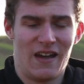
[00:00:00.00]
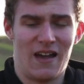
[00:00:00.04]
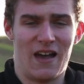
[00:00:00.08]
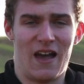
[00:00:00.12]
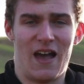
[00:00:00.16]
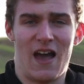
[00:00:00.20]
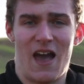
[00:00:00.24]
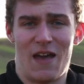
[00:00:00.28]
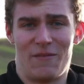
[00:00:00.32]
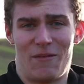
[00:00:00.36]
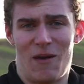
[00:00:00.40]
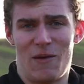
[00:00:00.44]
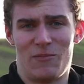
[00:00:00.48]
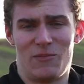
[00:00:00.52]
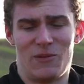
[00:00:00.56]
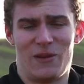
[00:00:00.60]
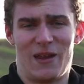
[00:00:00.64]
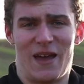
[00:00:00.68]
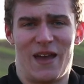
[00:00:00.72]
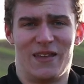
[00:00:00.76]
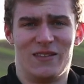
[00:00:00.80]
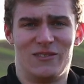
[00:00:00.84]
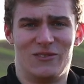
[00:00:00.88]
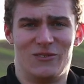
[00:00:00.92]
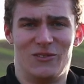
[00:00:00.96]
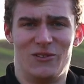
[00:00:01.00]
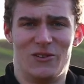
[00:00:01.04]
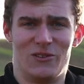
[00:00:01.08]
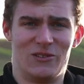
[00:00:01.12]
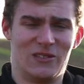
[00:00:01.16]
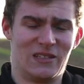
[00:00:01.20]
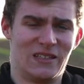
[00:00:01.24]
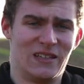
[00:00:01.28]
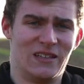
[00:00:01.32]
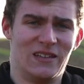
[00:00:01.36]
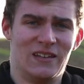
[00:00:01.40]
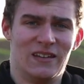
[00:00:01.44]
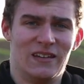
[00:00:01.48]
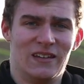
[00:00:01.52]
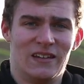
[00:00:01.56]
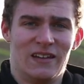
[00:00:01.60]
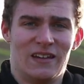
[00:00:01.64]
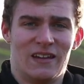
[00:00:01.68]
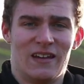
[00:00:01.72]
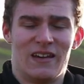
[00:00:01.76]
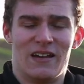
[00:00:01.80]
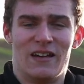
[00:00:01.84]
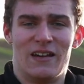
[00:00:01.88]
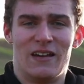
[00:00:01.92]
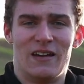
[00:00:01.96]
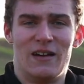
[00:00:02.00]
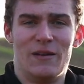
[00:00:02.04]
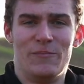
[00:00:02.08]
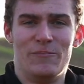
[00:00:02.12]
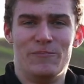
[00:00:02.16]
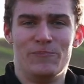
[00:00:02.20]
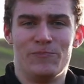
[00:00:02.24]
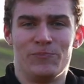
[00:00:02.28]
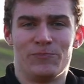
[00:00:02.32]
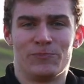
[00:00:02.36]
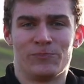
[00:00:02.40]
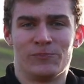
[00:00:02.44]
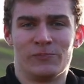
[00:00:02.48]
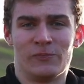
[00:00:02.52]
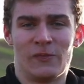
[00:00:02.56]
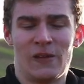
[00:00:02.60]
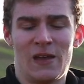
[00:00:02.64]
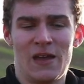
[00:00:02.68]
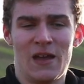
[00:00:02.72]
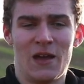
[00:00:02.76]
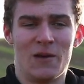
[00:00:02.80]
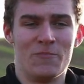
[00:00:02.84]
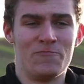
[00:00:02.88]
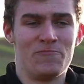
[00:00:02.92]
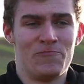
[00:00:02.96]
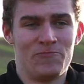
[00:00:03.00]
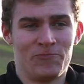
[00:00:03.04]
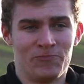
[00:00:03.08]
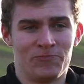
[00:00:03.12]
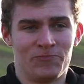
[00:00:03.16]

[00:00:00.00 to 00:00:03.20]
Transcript: uh, I'm happy to answer those. Um, yeah.